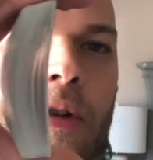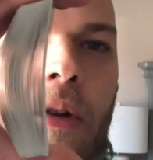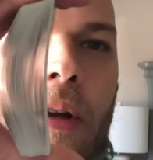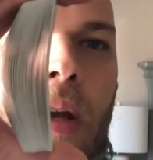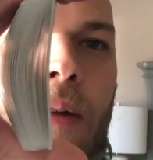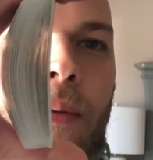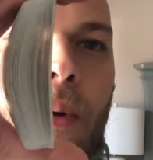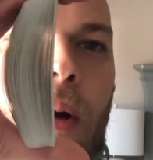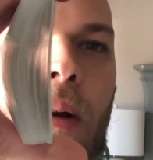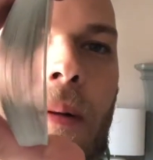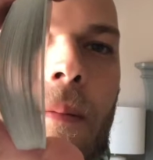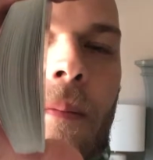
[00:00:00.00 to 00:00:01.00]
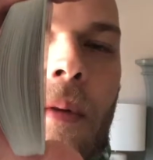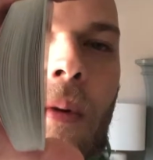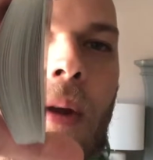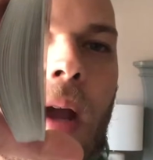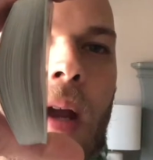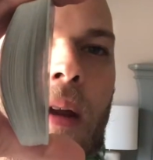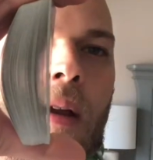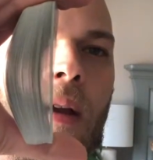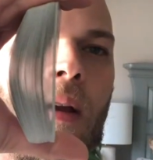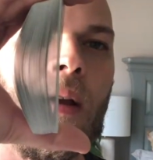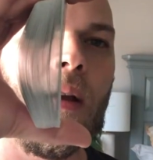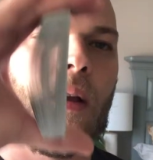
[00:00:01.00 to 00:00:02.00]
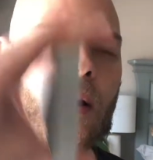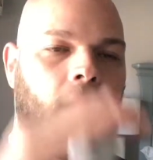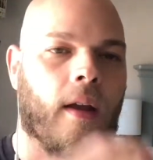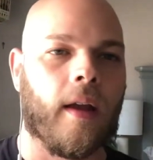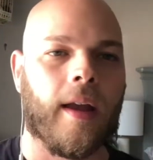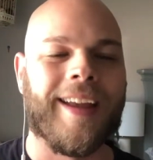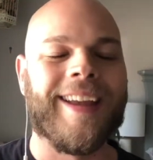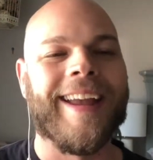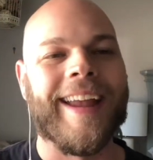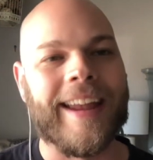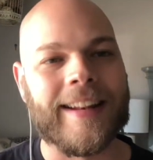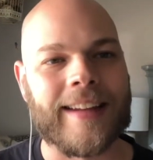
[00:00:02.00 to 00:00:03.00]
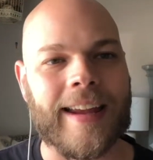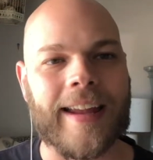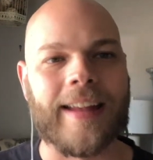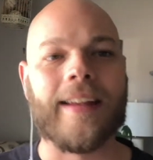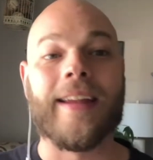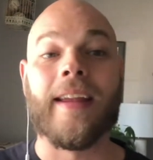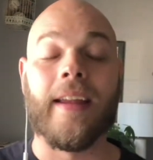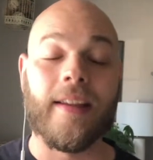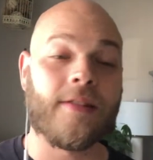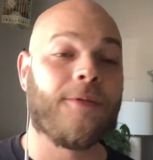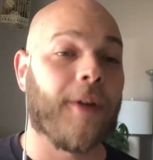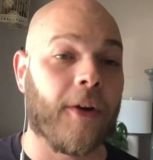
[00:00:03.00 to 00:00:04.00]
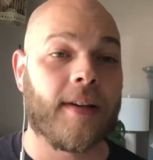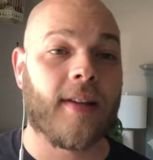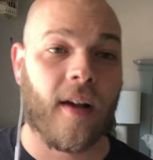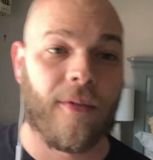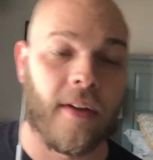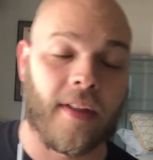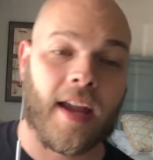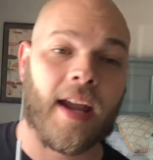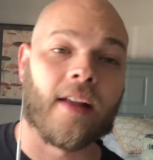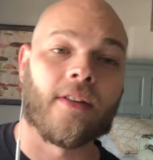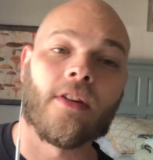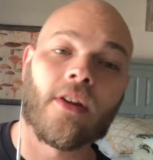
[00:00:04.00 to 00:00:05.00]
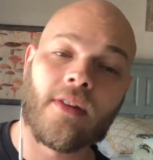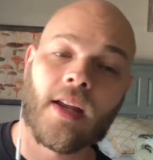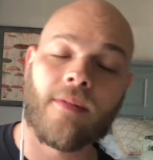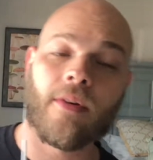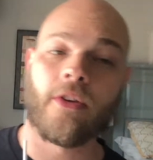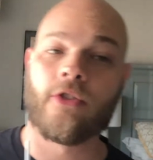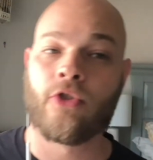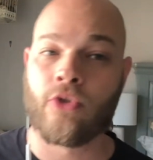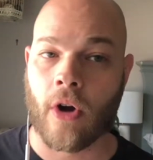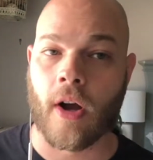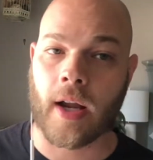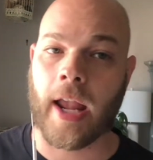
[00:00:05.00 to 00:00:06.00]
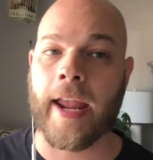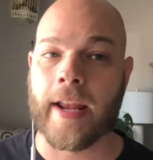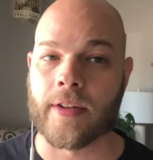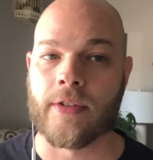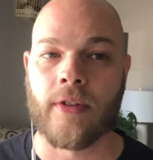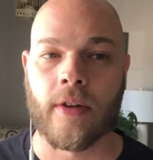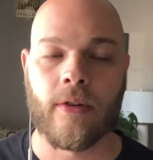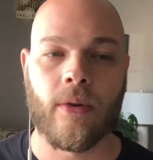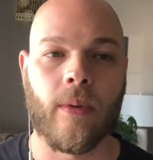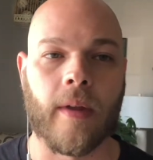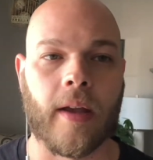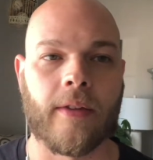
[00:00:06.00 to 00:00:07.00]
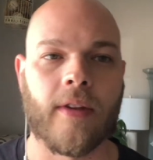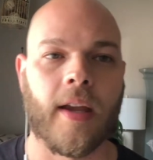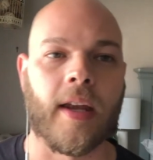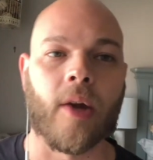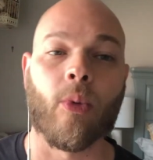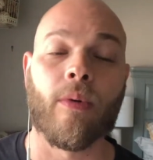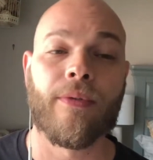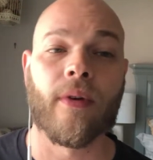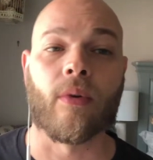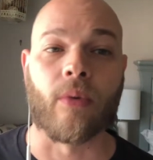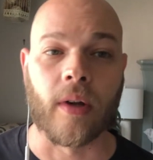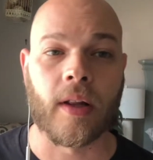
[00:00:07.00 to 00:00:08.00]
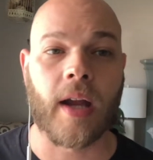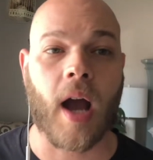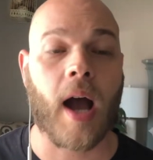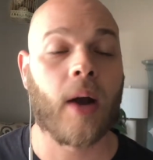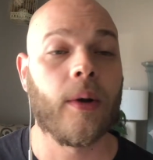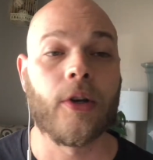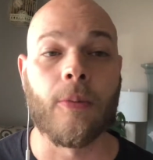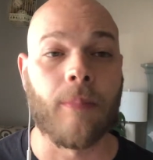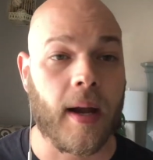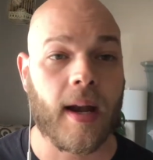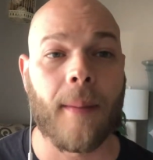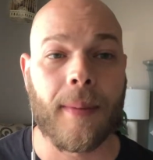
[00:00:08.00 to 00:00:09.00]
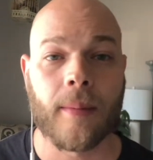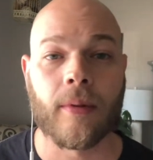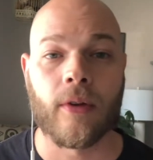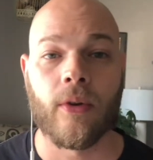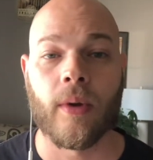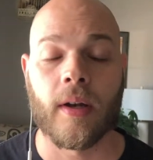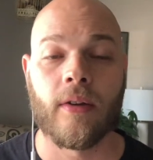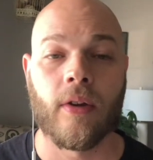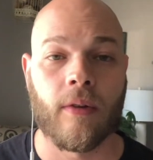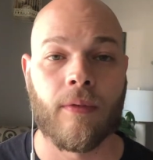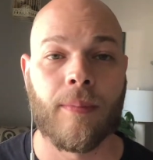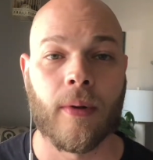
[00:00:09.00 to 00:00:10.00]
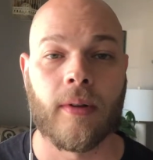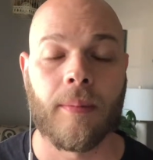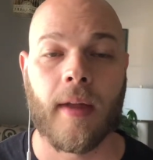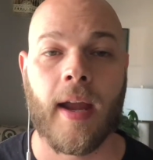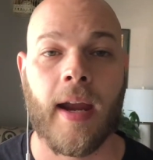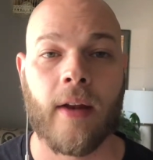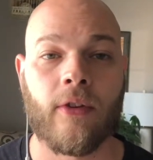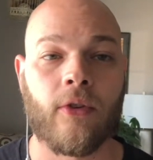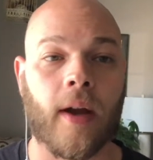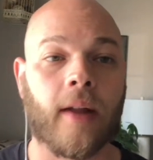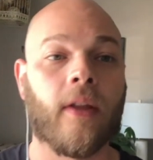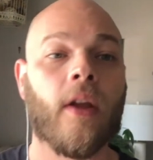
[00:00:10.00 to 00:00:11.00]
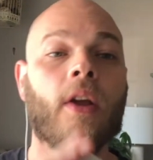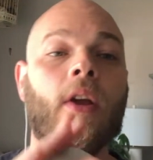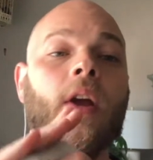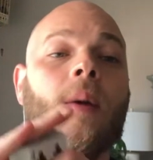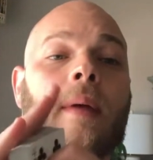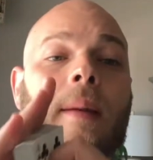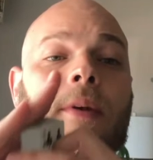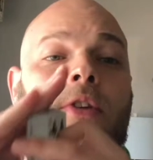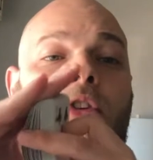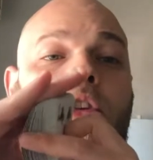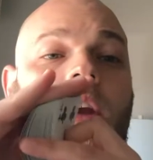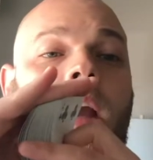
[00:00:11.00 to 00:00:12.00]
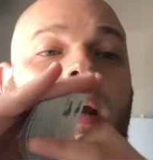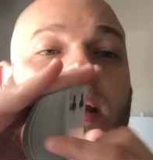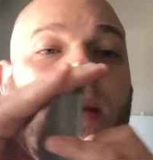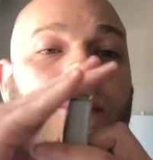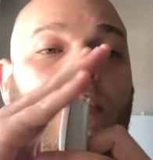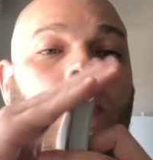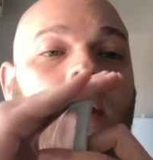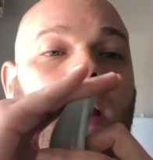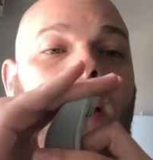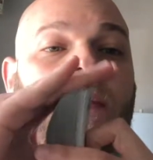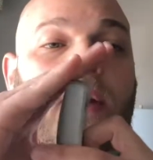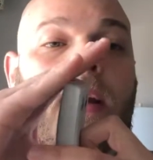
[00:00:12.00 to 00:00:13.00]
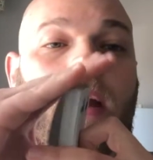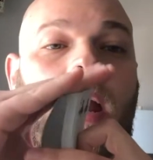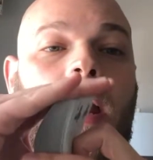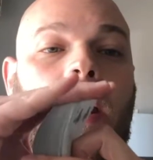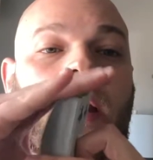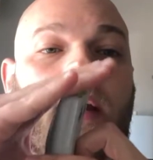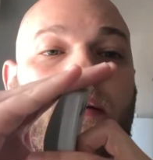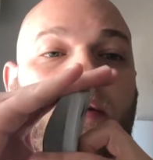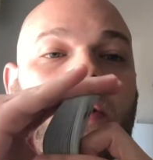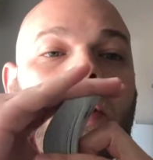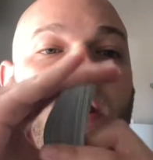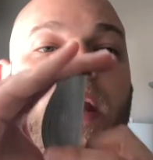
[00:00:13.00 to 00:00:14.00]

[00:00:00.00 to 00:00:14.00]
looking for, okay? It is very tough on the hands. It does take very strong hands to do this, and it will feel really awkward. You may not be able to do it until you've built up the hand strength. But that means just you got to keep doing that every day until you